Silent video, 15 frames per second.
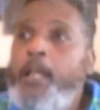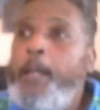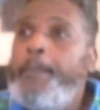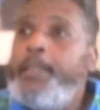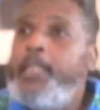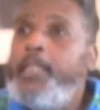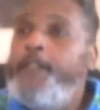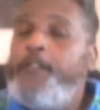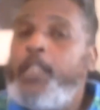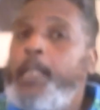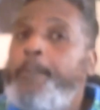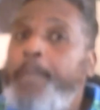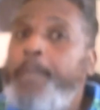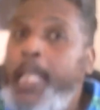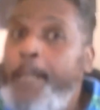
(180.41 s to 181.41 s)
But then for the
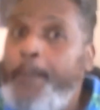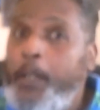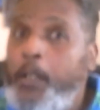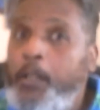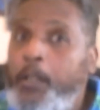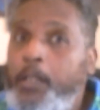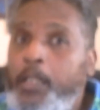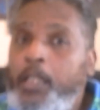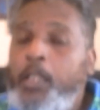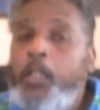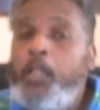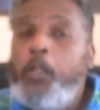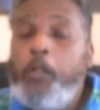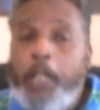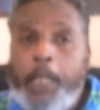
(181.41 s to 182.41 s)
people
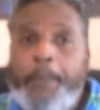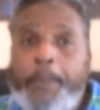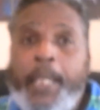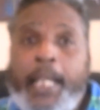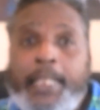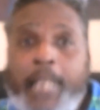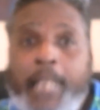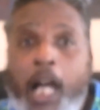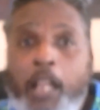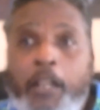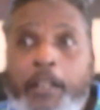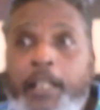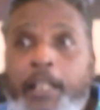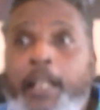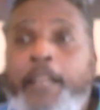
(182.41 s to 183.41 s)
who were going to pay a
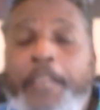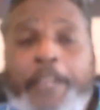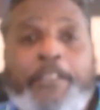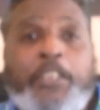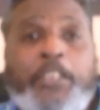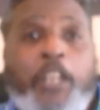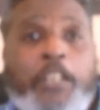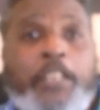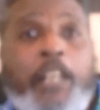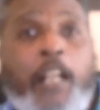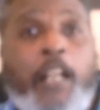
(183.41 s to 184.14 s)
dollar, they would charge a dollar